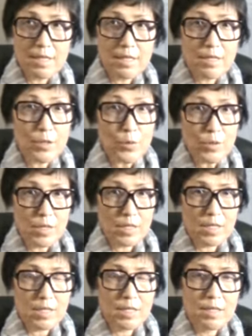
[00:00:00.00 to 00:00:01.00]

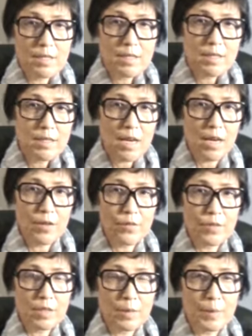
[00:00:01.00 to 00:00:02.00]
unit,
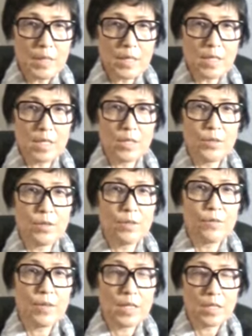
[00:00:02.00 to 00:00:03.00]
have the ability to
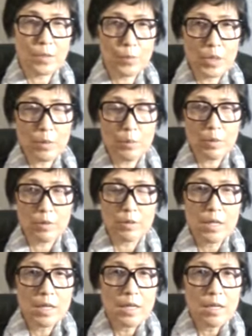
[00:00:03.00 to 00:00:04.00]
infect people,
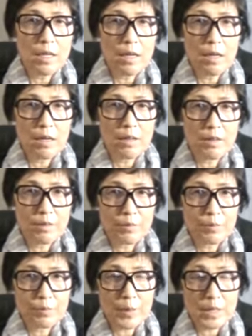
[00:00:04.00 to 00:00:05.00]

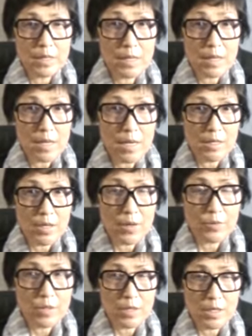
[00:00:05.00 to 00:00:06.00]
but they
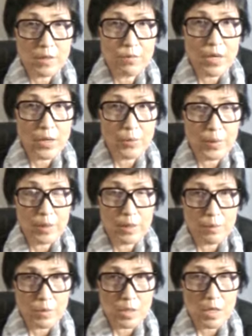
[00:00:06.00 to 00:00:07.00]
cannot survive by
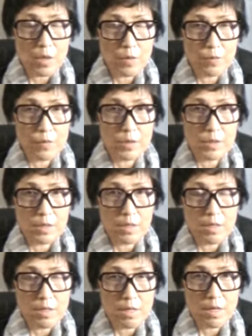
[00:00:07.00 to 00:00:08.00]
themselves.
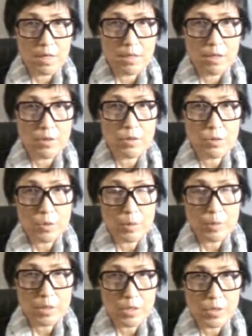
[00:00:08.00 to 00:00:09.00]
They cannot
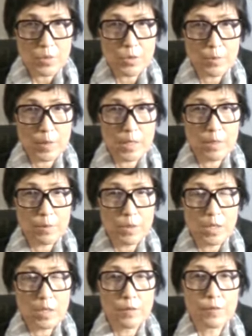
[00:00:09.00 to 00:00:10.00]
reproduce by
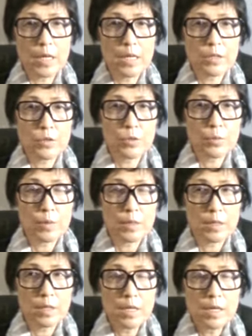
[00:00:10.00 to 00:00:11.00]
themselves. Has to be